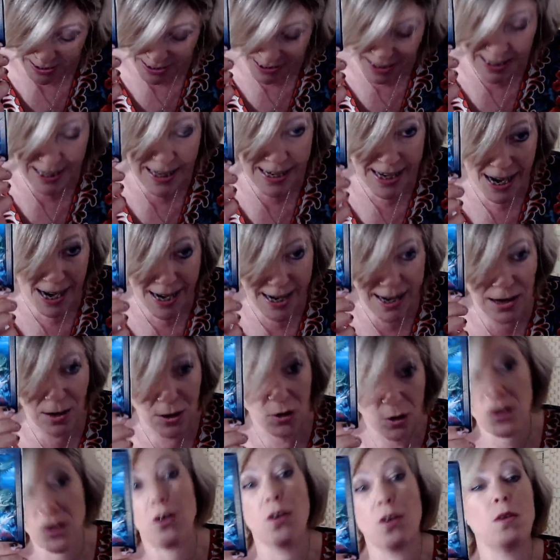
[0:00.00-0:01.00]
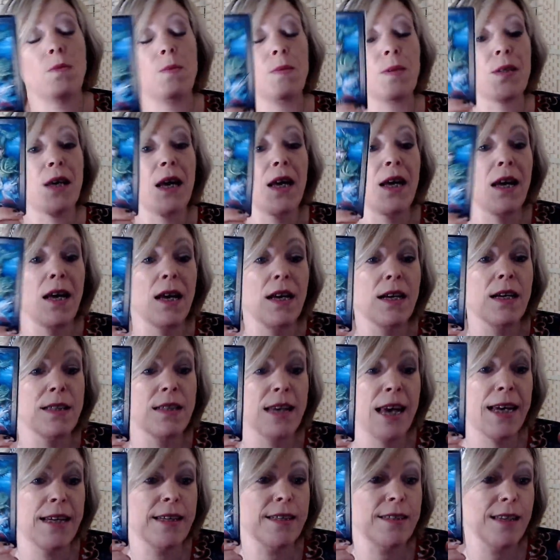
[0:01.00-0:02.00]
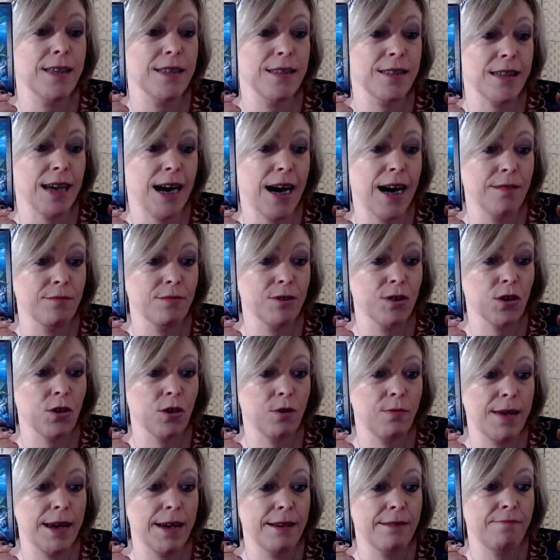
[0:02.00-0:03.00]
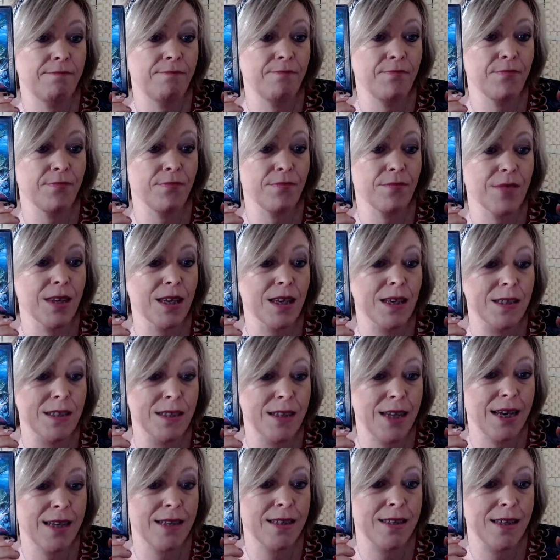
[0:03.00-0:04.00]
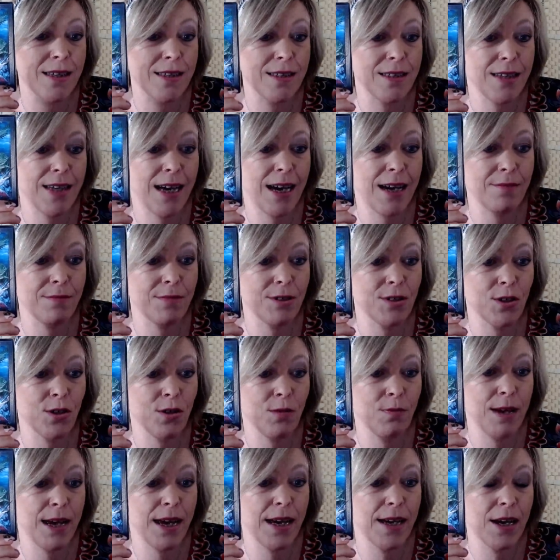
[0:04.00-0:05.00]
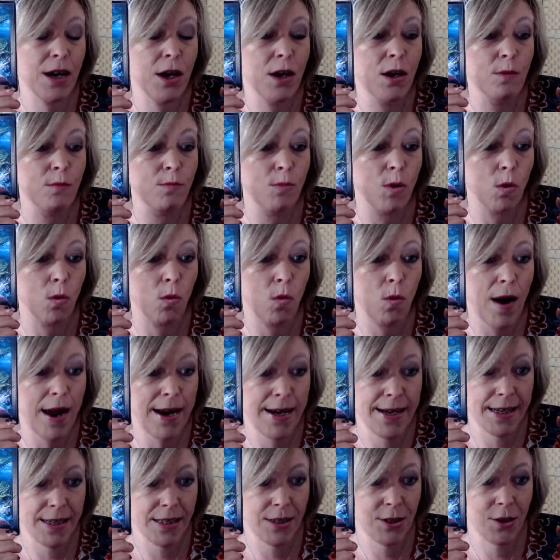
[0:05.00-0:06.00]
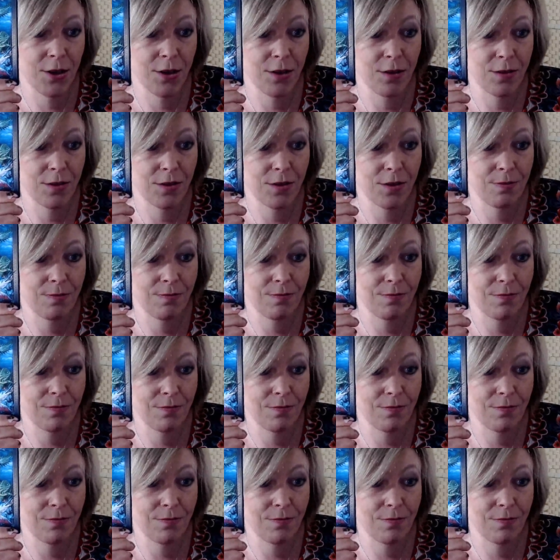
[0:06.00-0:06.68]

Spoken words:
The Knight of Cups takes its time to come in. But when it does,